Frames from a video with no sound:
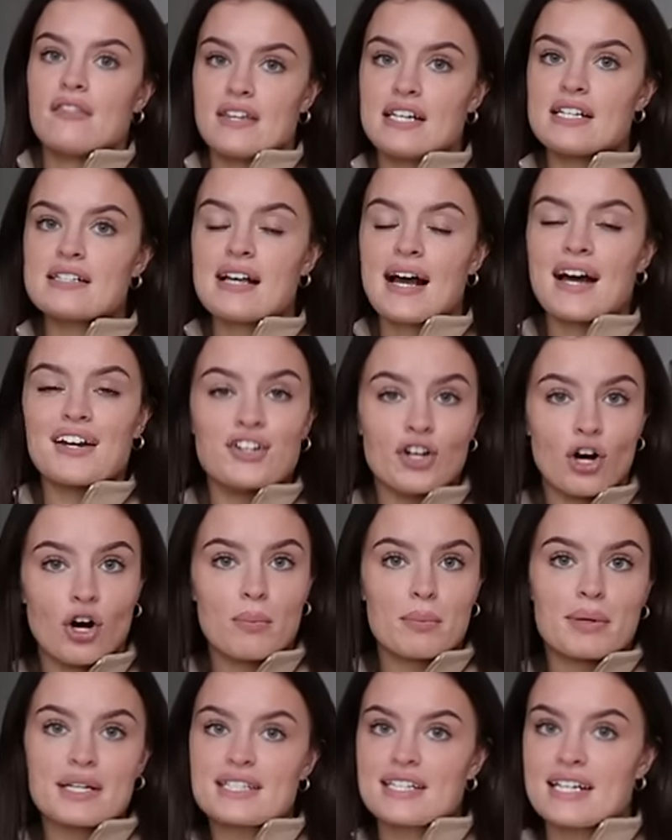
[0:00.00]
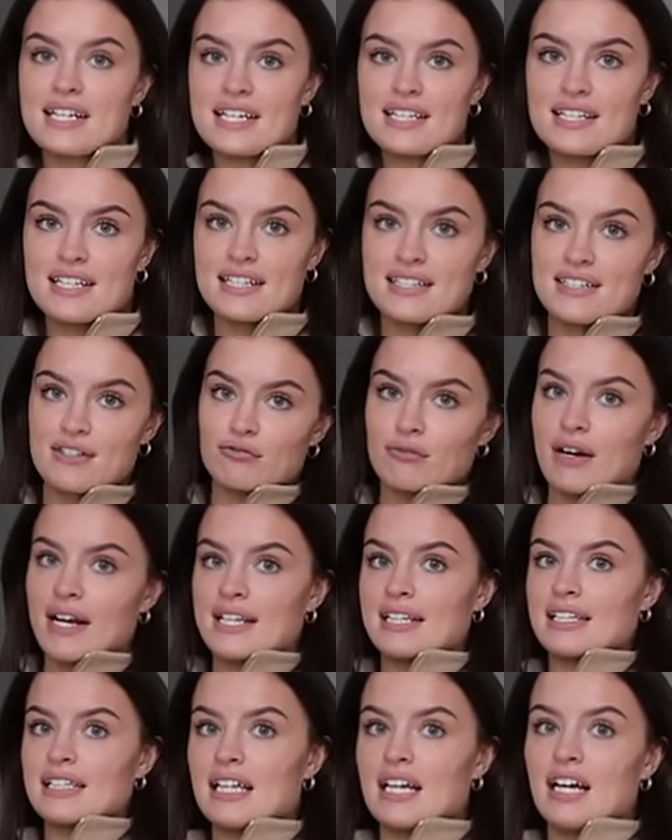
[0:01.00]
These are not petite, these are
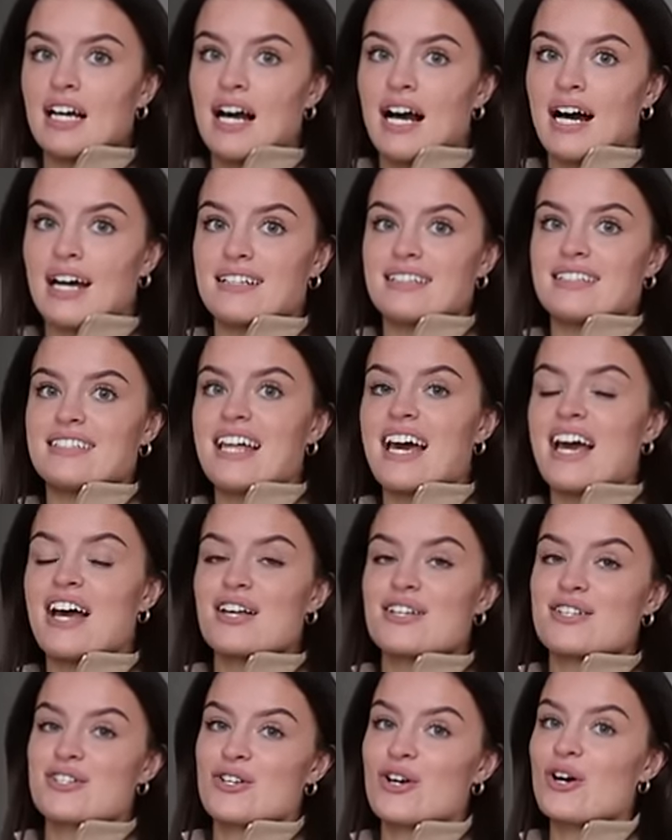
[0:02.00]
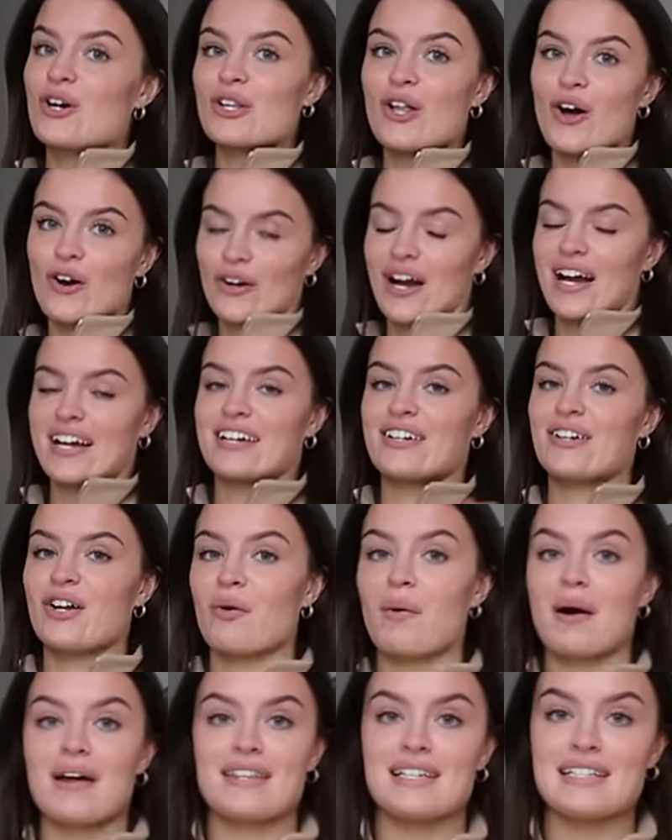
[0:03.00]
regular, and they are so long I
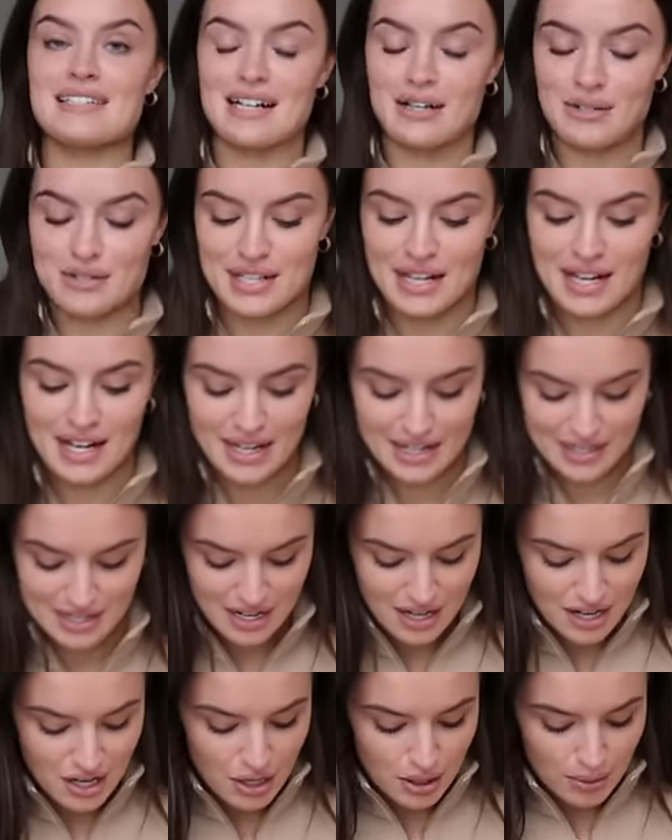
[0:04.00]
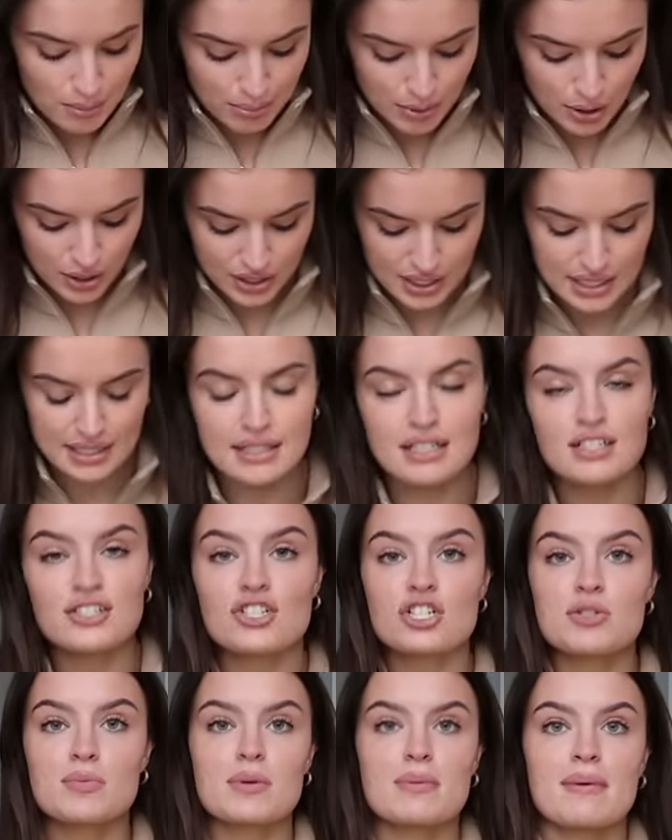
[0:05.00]
cannot wear these outside. But these can
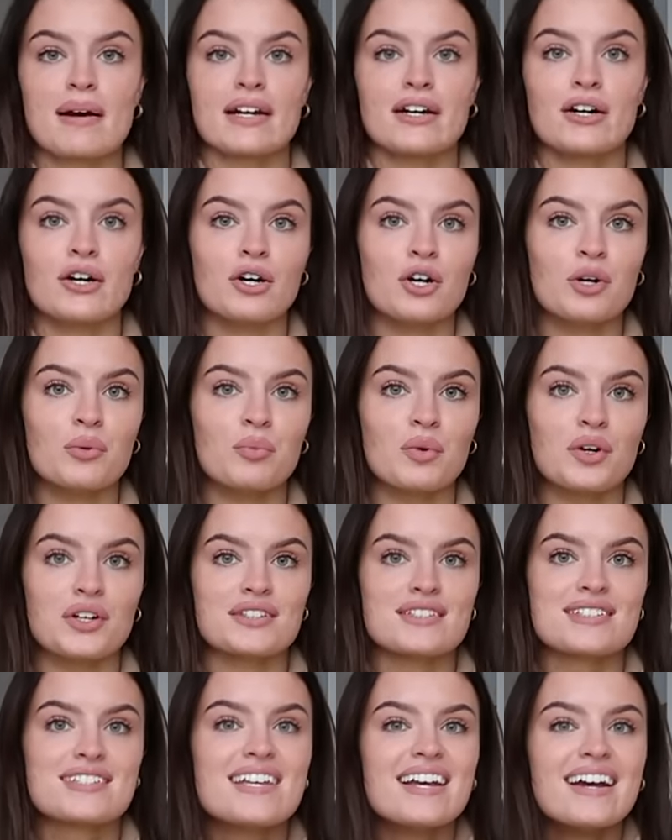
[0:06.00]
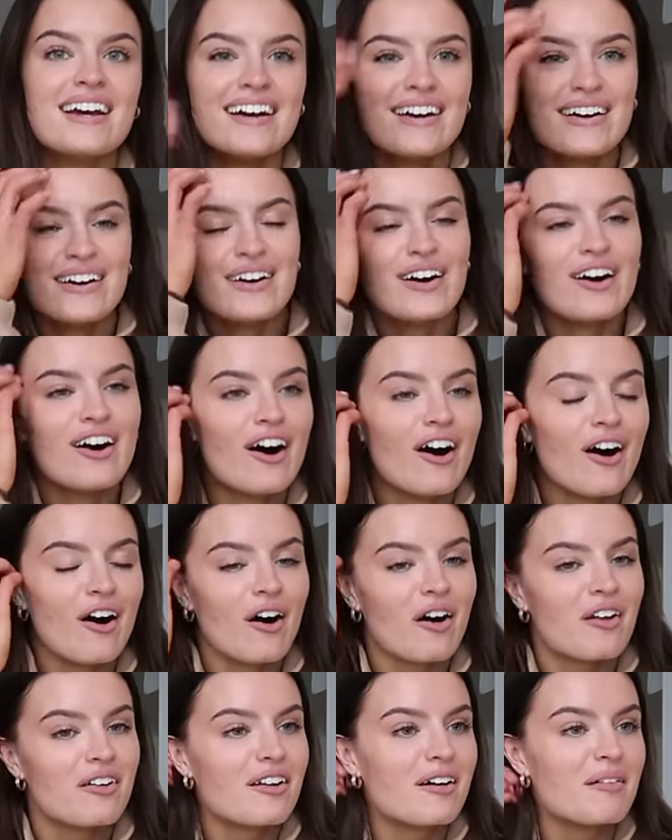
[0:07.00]
just be my home ones
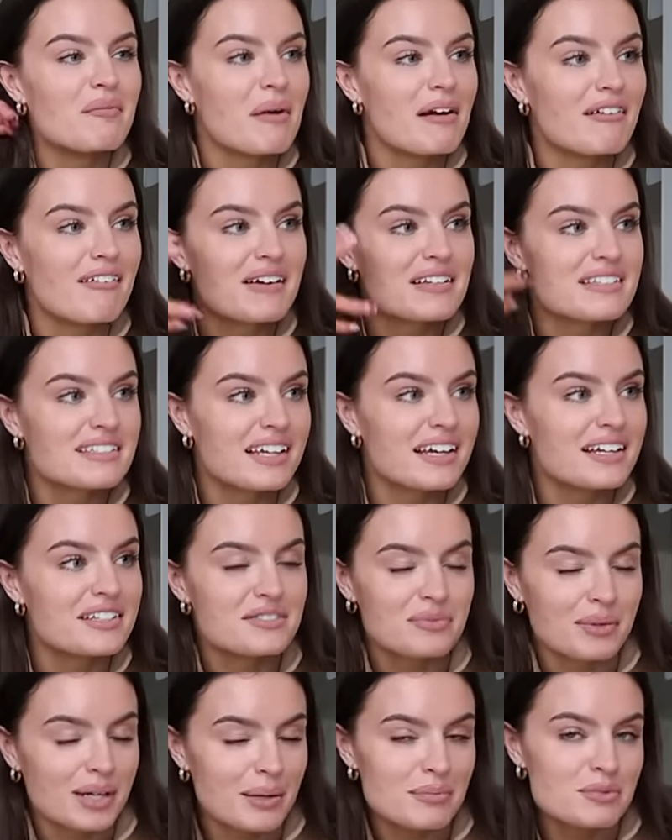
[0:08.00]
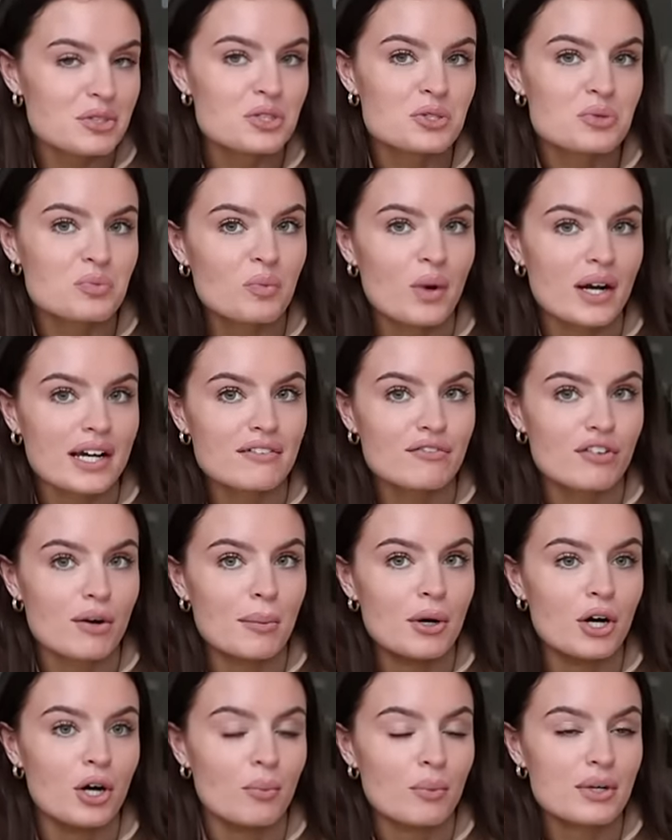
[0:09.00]
on my rest days when I'm just working
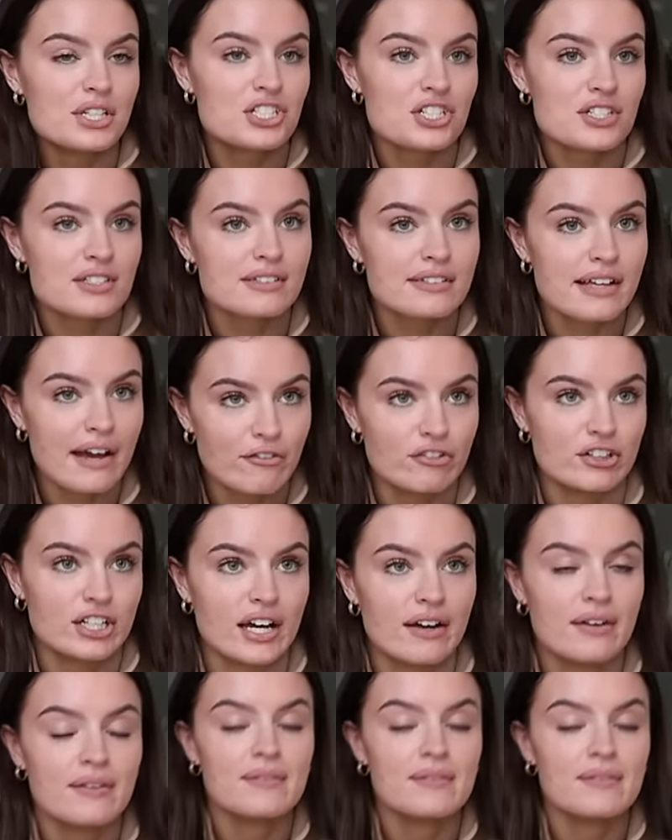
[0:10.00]
from home, which is every day.